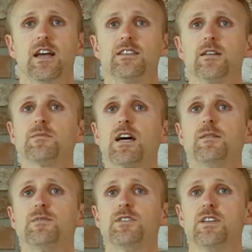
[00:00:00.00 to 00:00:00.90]
And
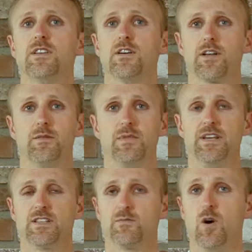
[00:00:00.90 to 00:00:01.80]
sometimes there can be
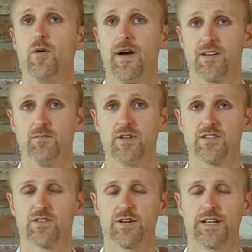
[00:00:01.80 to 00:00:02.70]
a small amount of
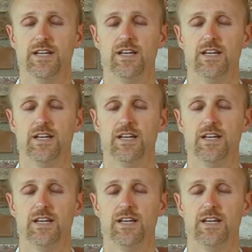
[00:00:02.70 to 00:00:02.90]
blistering.